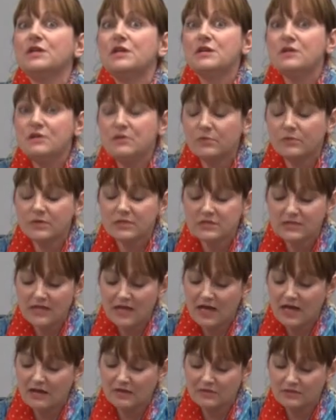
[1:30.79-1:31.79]
numerous
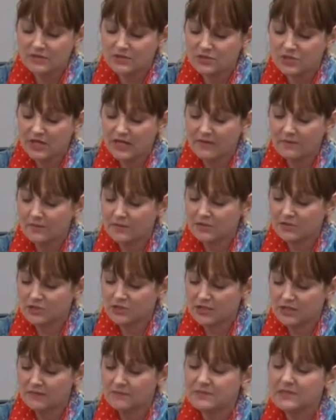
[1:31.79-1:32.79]
titles and
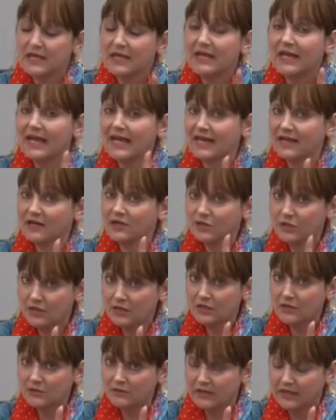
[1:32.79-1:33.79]
championships,
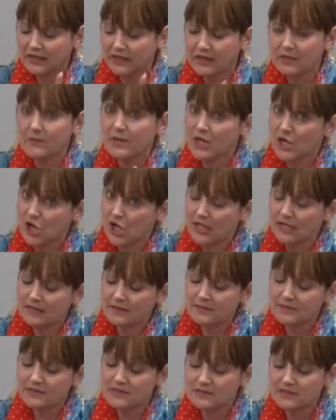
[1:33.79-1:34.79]
including, but not
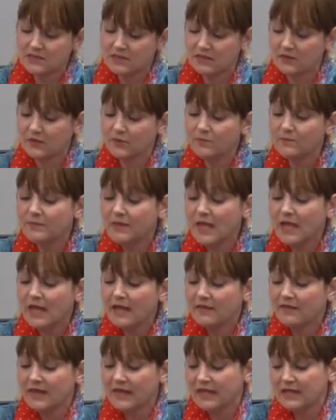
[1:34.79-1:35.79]
limited to,
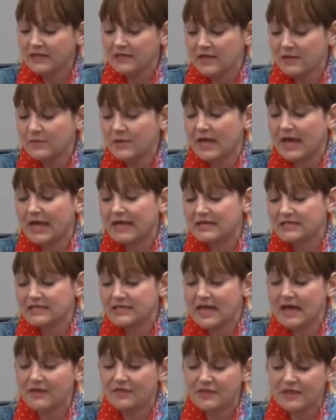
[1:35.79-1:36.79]
the NWA
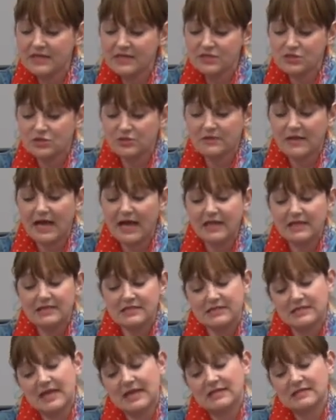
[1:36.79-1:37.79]
Southeast United
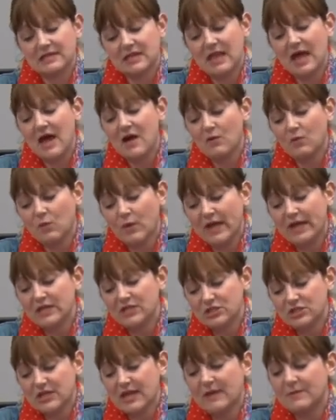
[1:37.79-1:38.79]
States Lightweight
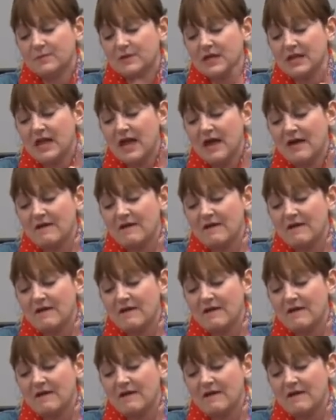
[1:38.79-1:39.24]
Champion